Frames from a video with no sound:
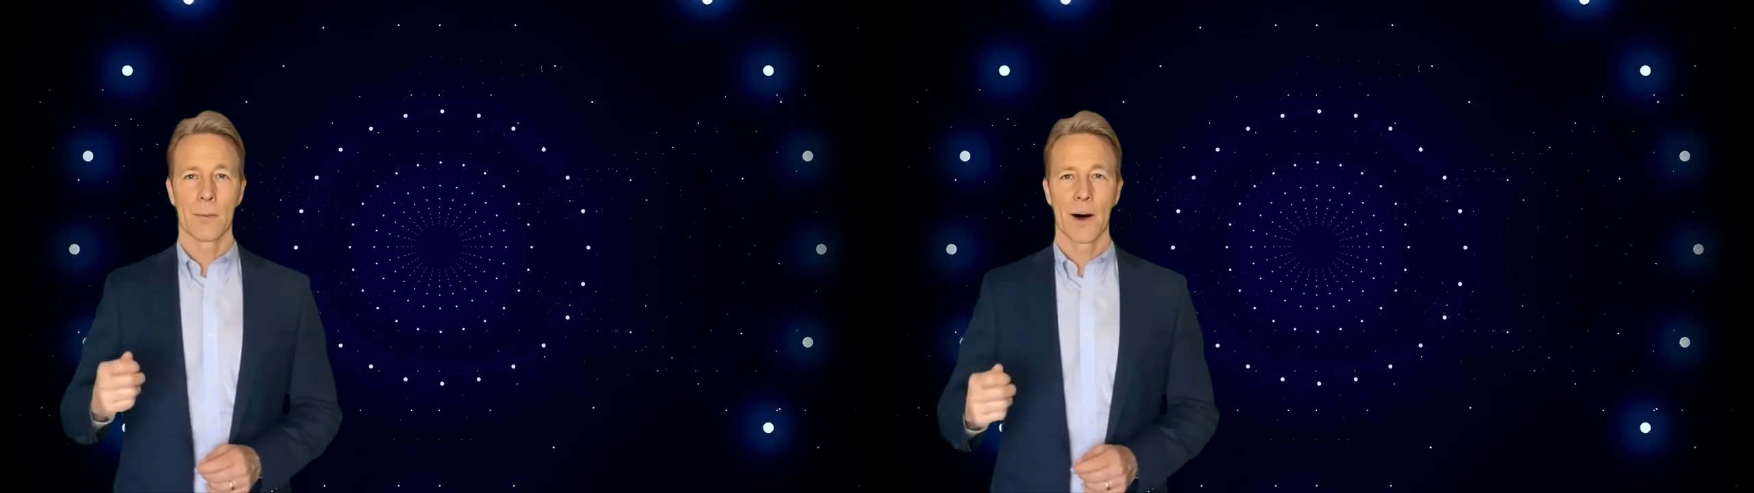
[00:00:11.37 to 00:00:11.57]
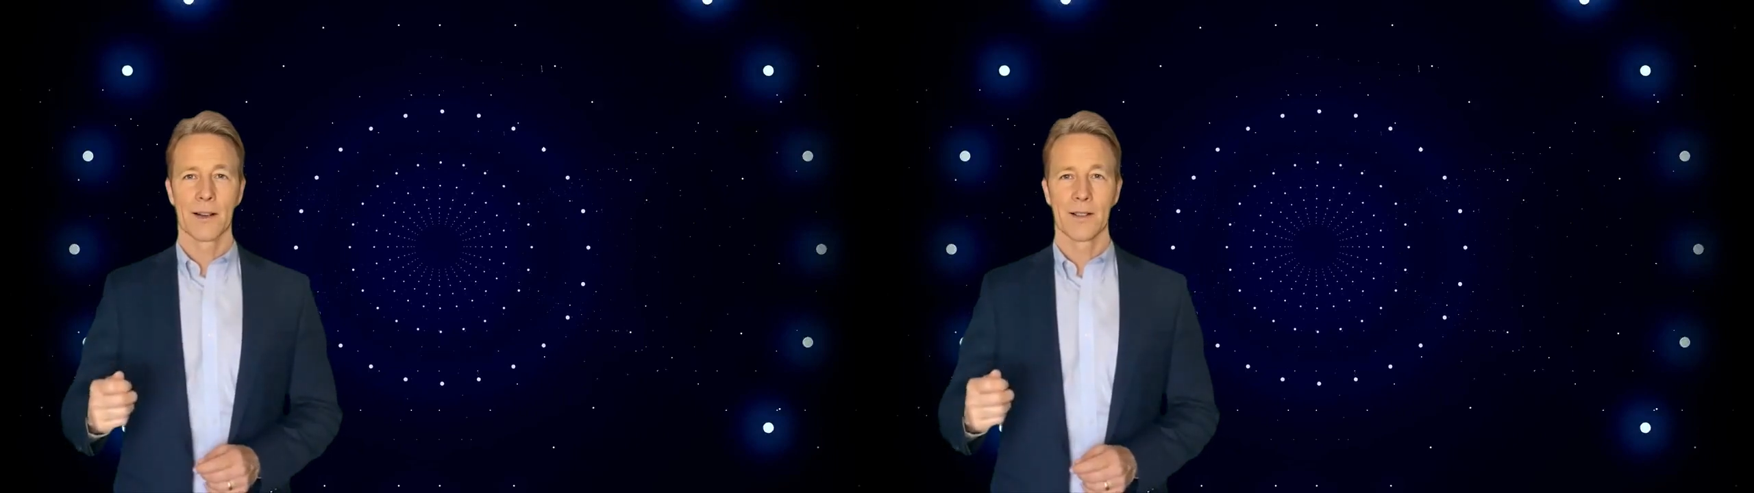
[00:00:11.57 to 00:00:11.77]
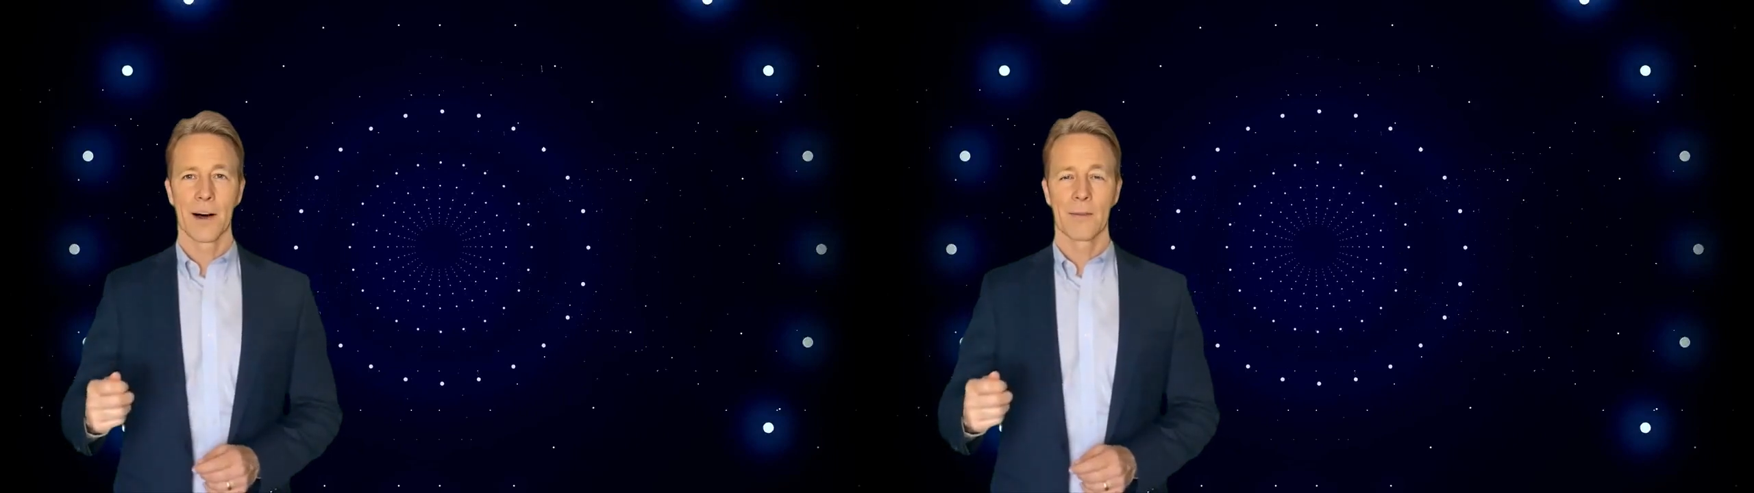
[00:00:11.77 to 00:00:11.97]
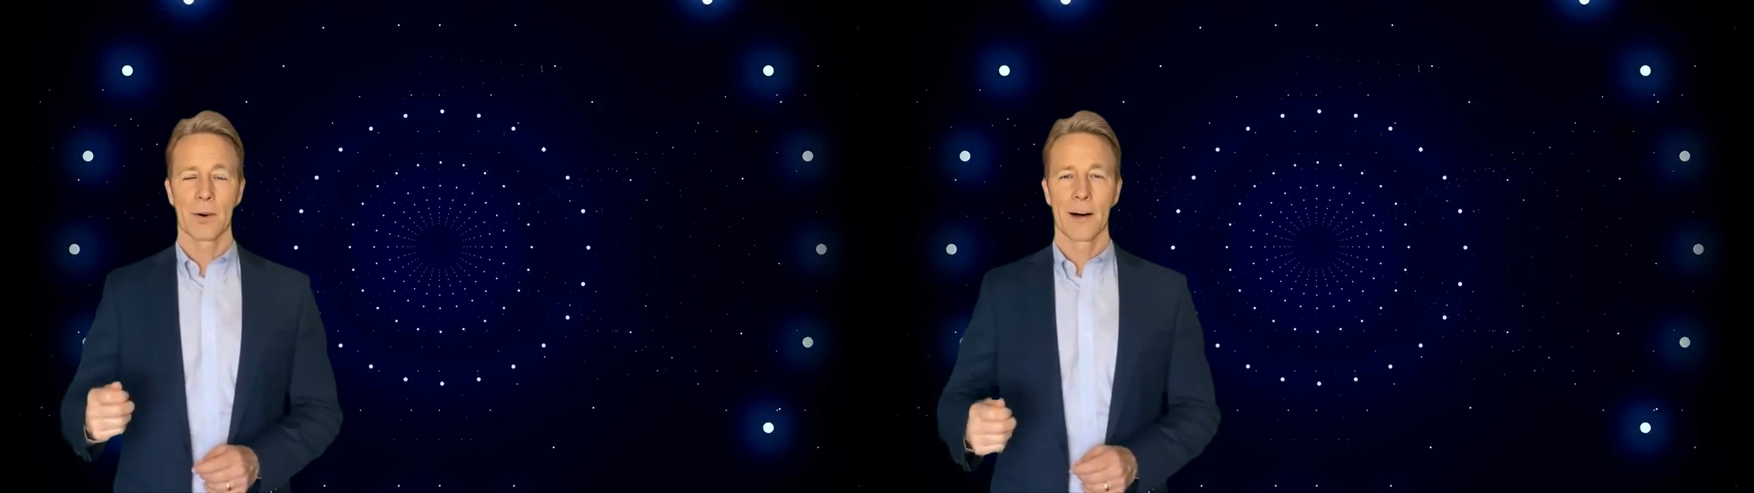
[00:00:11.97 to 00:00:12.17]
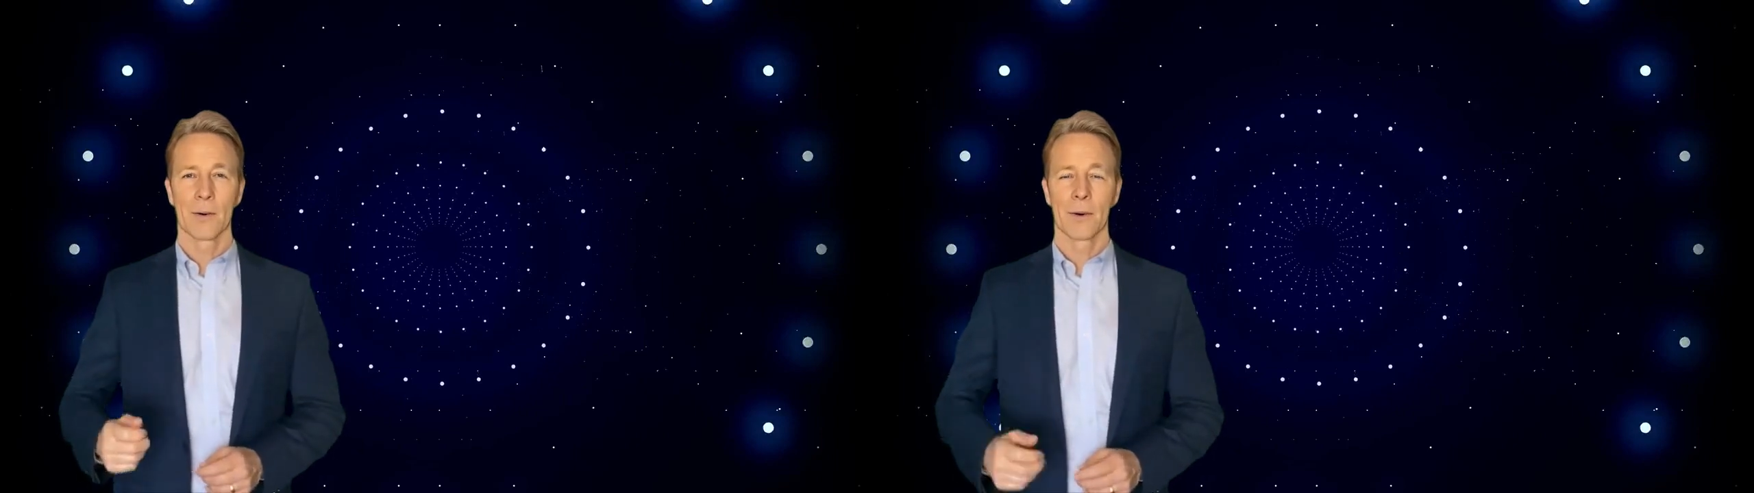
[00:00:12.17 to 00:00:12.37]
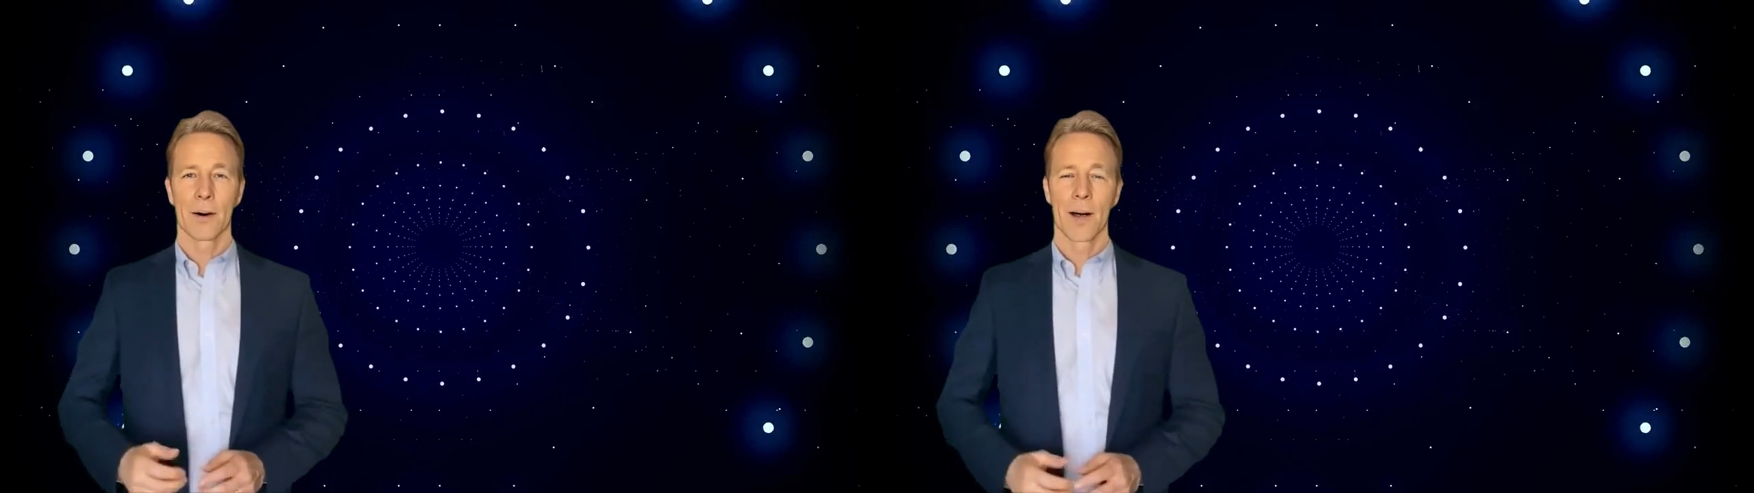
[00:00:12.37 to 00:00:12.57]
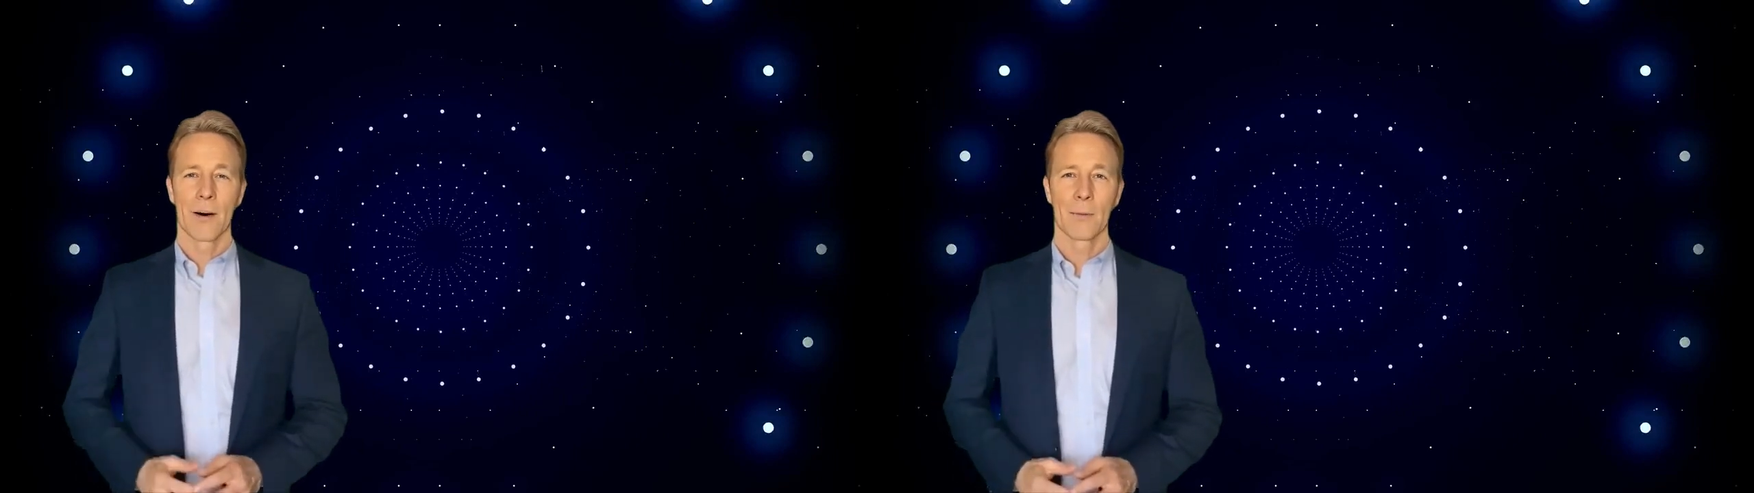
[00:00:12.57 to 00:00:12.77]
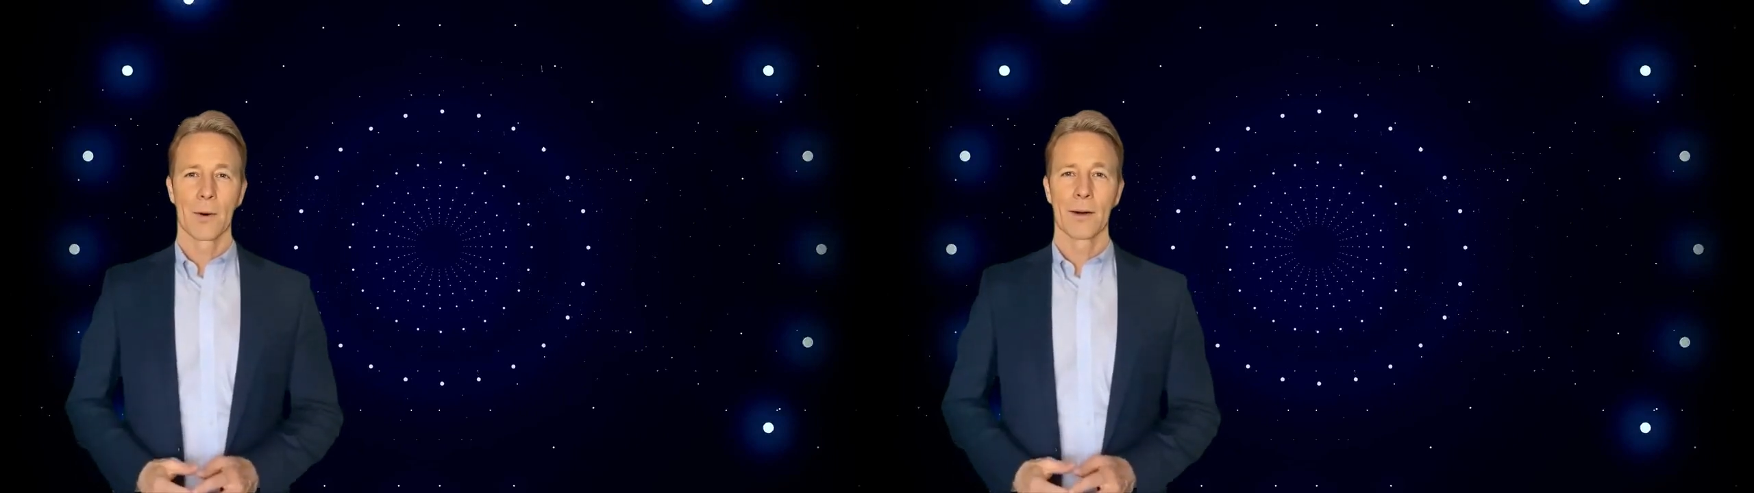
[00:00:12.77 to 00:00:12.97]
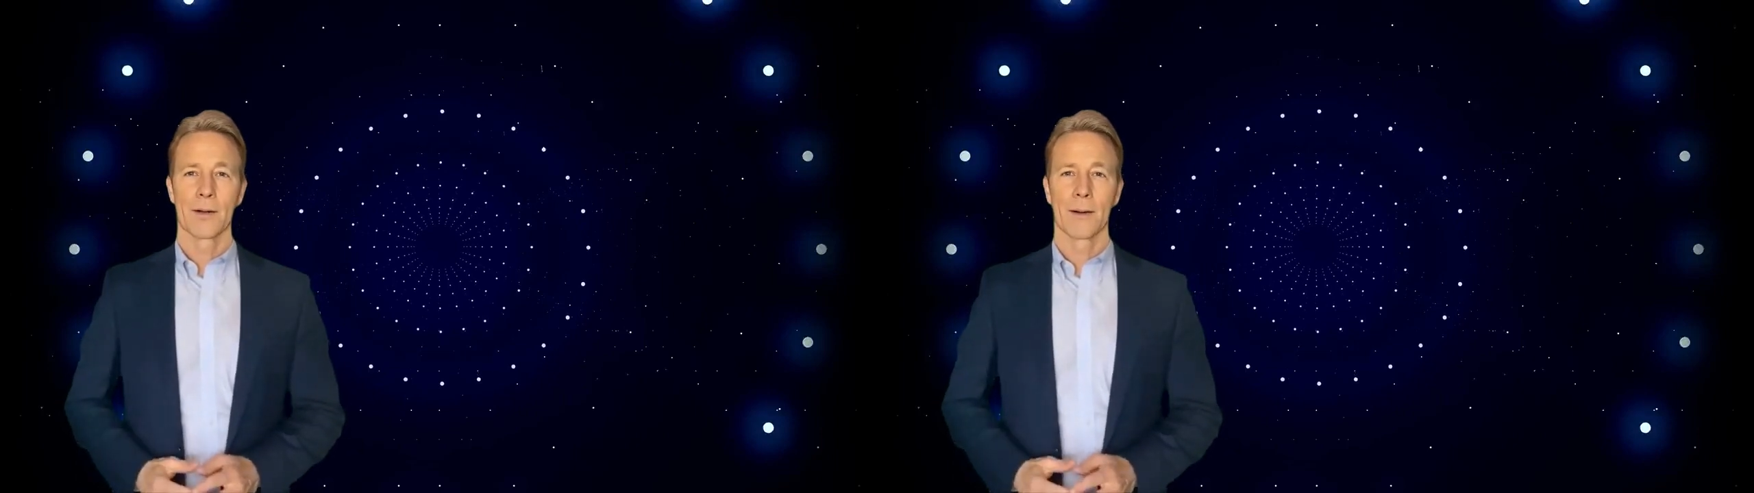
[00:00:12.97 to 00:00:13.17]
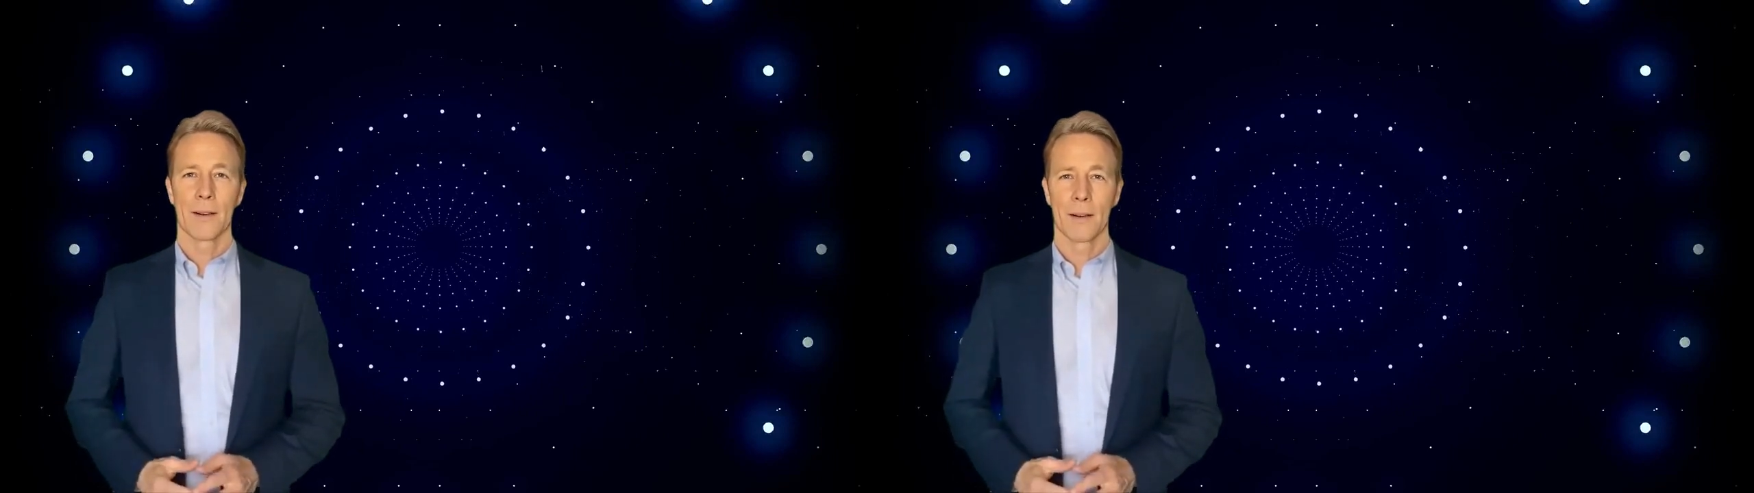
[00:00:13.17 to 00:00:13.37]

price level and real output.